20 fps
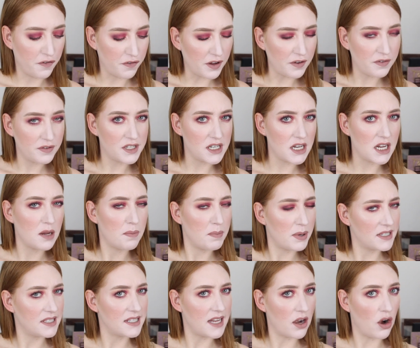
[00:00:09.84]

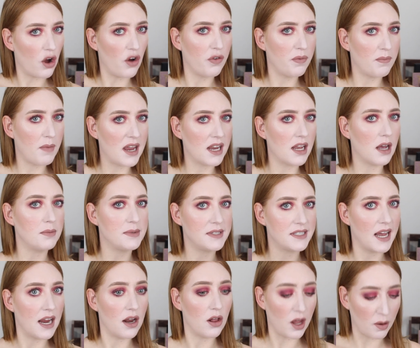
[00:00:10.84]
50% off makeup
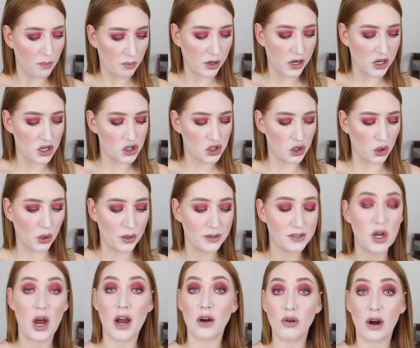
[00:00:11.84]
sale, I'm pretty sure,
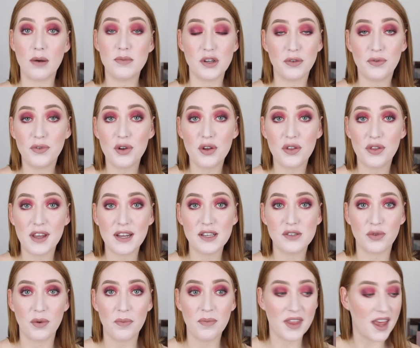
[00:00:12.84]
so I grabbed a few
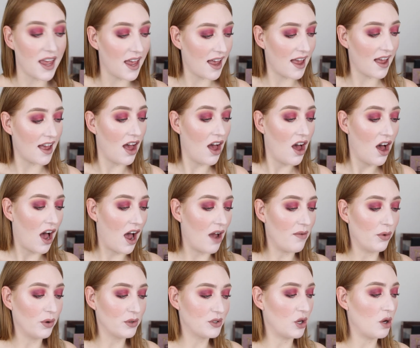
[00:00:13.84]
things from there.
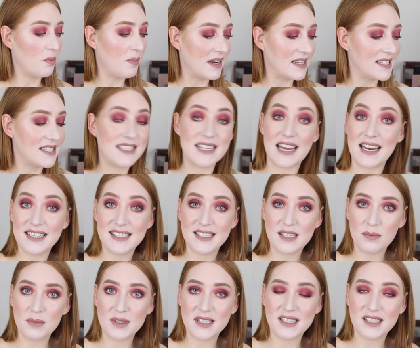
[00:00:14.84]
I've also been sent
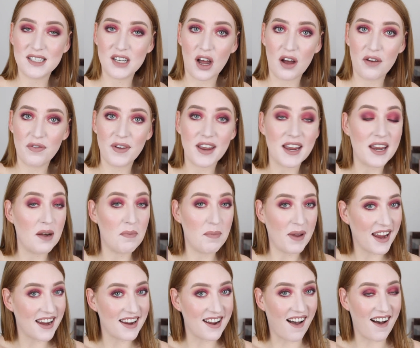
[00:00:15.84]
some stuff in
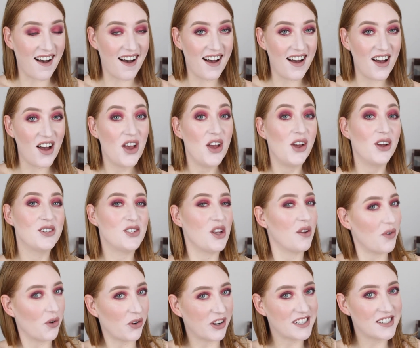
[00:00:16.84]
PR, so
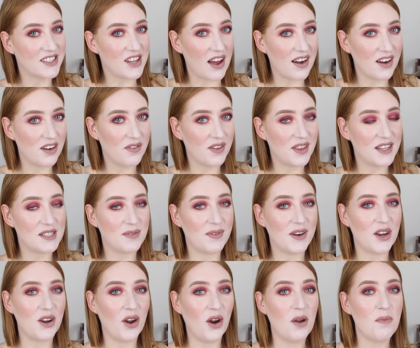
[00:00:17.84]
if you're excited for this
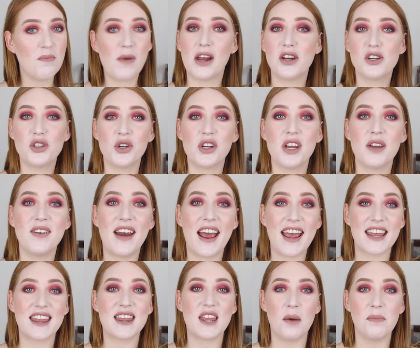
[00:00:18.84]
video, make sure you give it
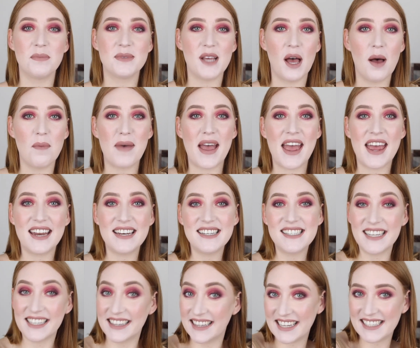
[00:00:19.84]
a thumbs up
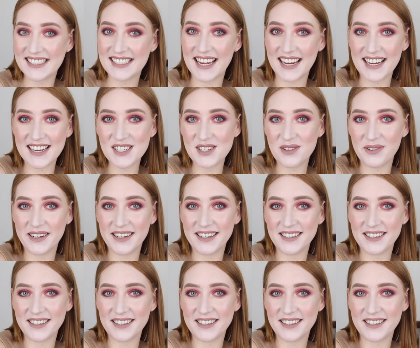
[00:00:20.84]
and let's get into